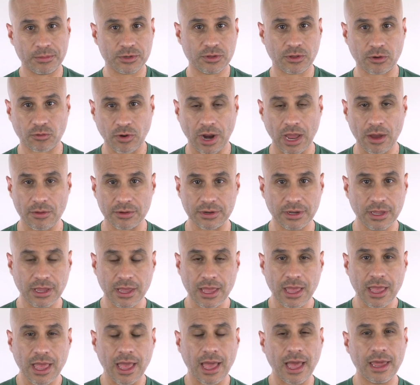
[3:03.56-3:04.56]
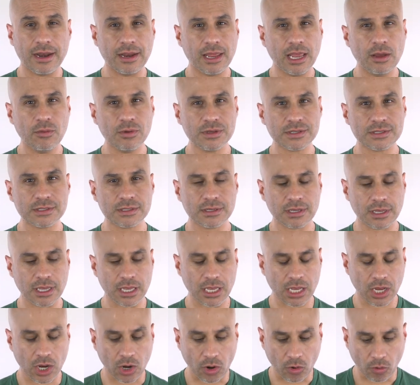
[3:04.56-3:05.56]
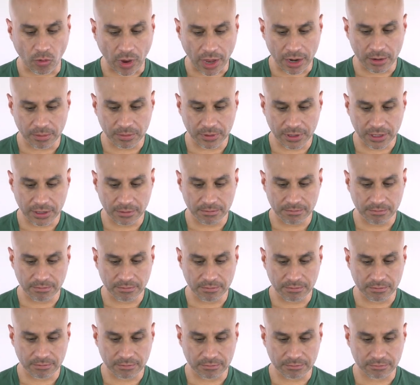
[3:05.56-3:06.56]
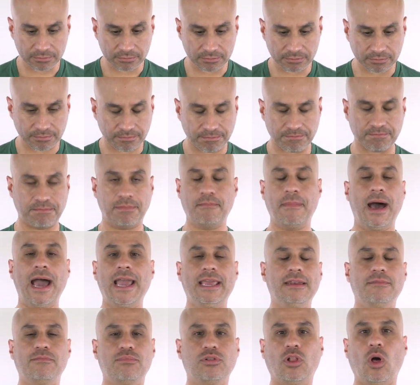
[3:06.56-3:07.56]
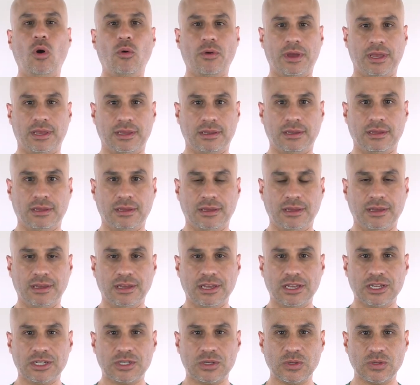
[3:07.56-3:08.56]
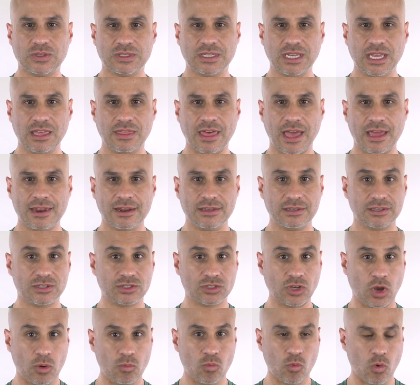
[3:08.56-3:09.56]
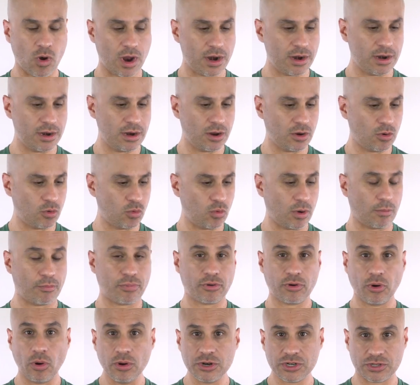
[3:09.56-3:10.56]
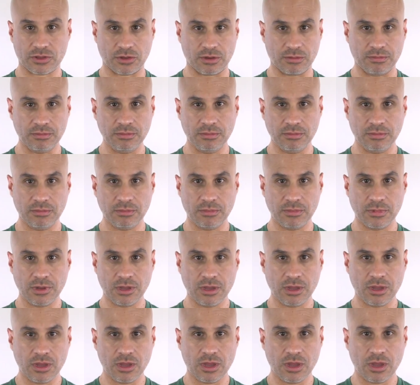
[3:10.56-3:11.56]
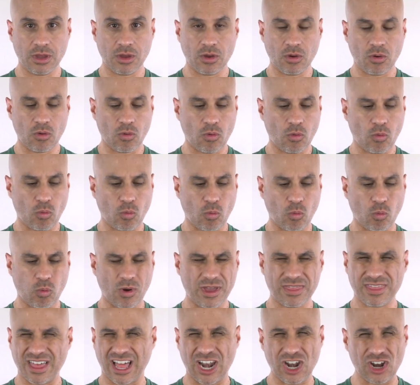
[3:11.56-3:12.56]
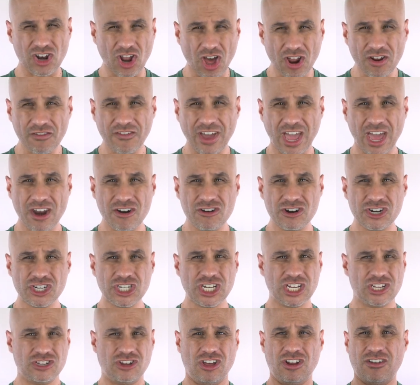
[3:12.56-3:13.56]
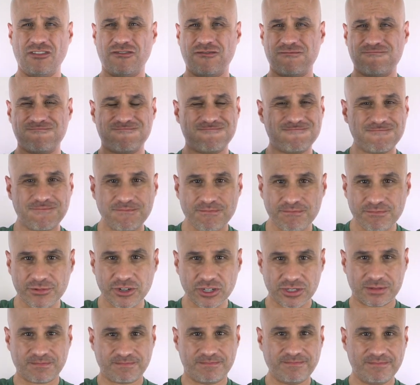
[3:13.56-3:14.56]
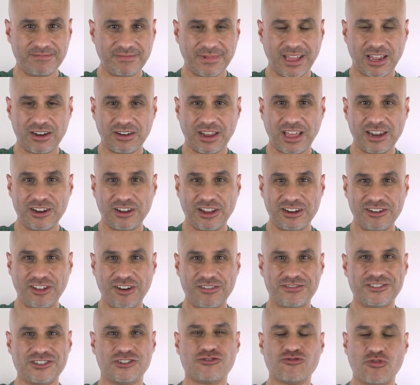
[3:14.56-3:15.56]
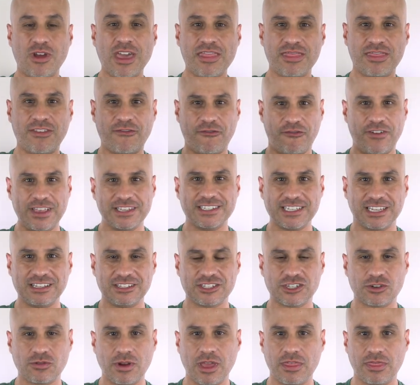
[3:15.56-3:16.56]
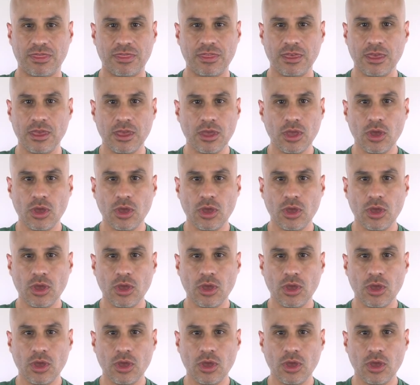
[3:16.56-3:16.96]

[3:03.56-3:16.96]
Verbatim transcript: him to the ground. And it was incredibly mind-blowing to see that someone who approached them with a lot of energy, a lot of just, a, a, a lot of strength, physical strength,